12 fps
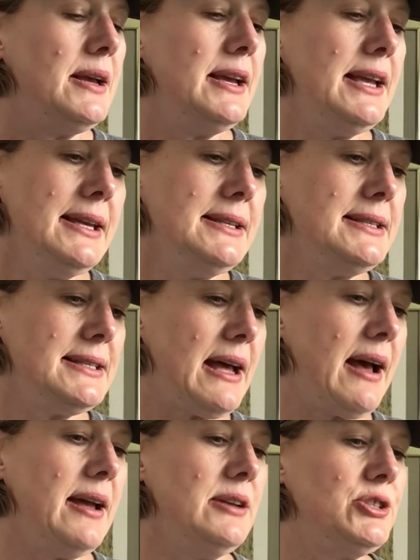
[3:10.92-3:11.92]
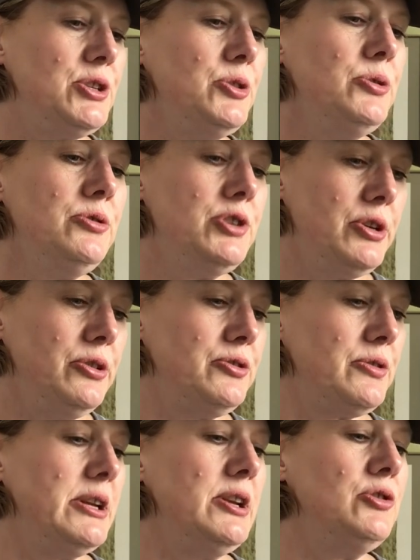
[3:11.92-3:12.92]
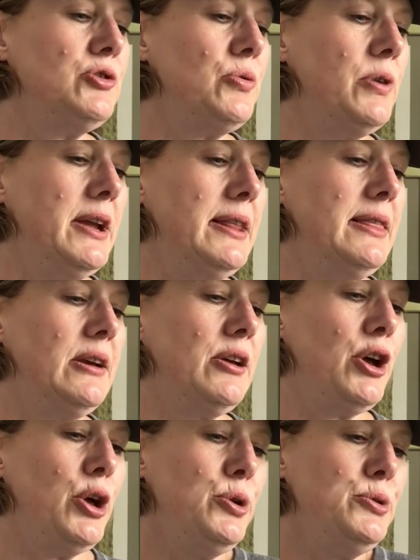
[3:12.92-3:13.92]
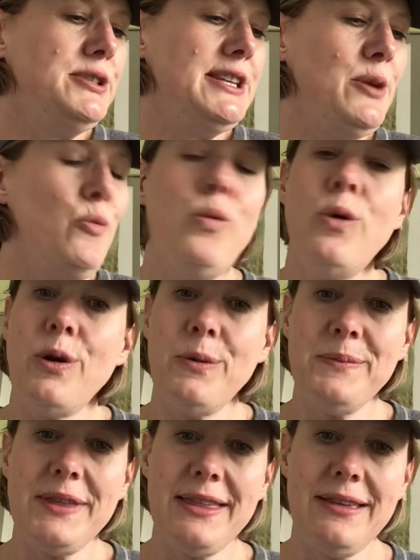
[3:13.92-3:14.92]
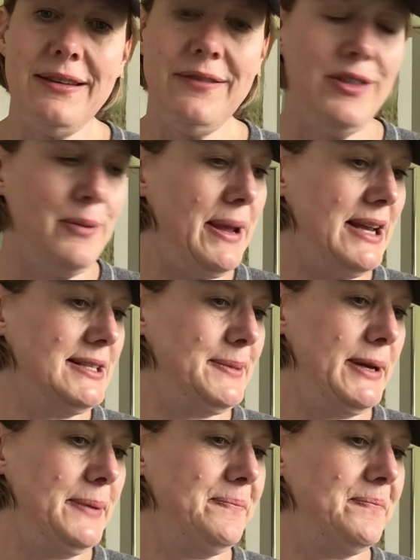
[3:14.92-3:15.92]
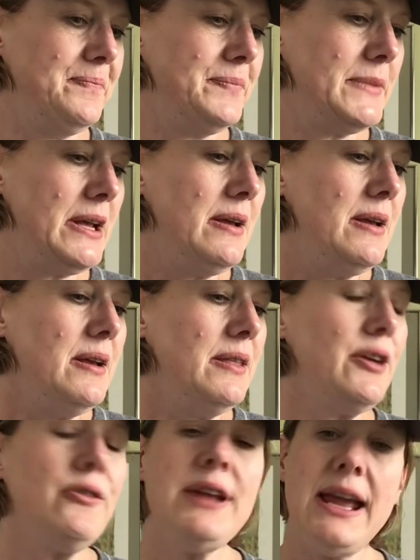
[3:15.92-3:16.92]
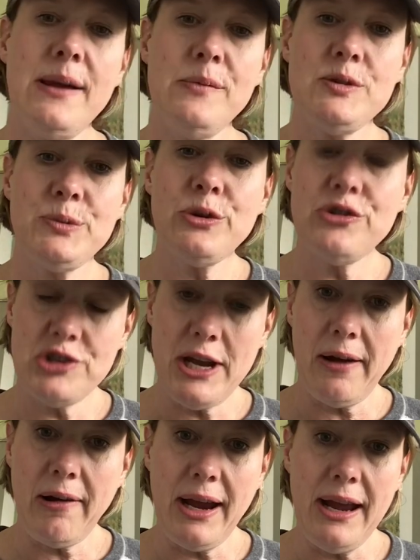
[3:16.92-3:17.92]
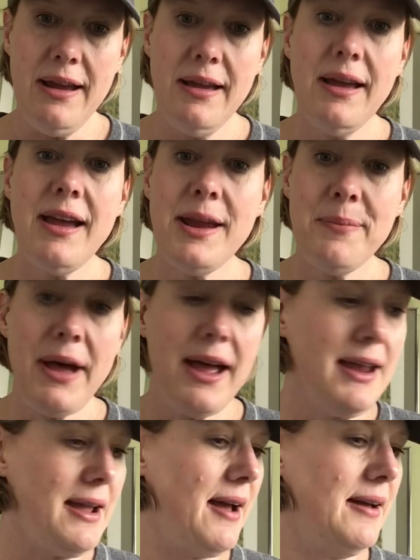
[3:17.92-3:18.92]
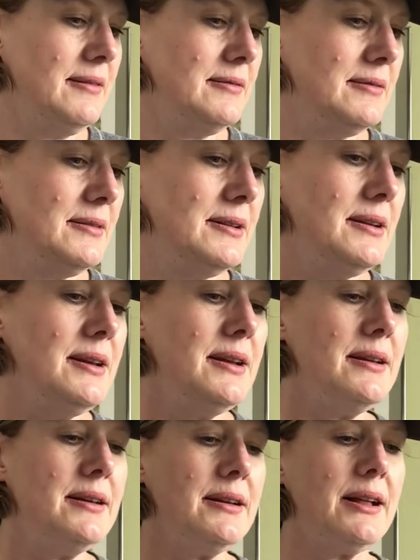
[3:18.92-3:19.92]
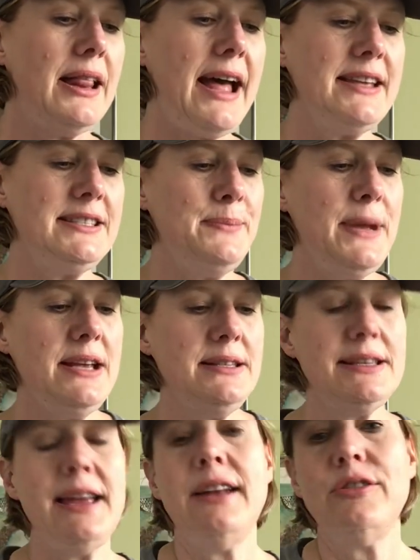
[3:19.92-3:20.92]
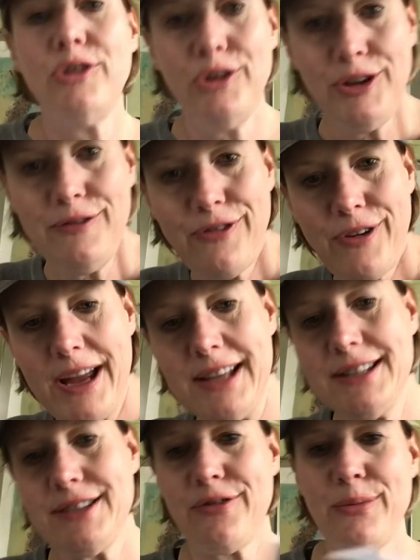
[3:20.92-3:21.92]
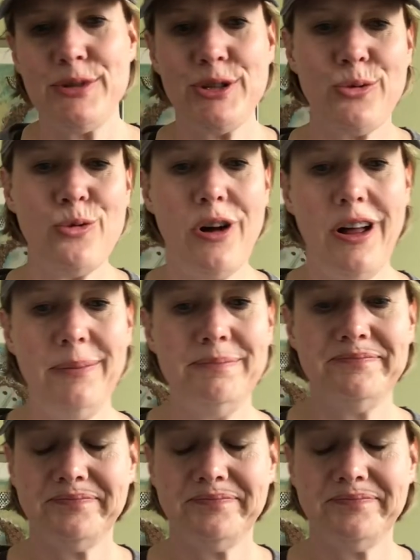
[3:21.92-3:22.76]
Inside, two children enjoyed the cozy warmth of the basement. Their names were Jerry and Maya, classmates and good friends from school.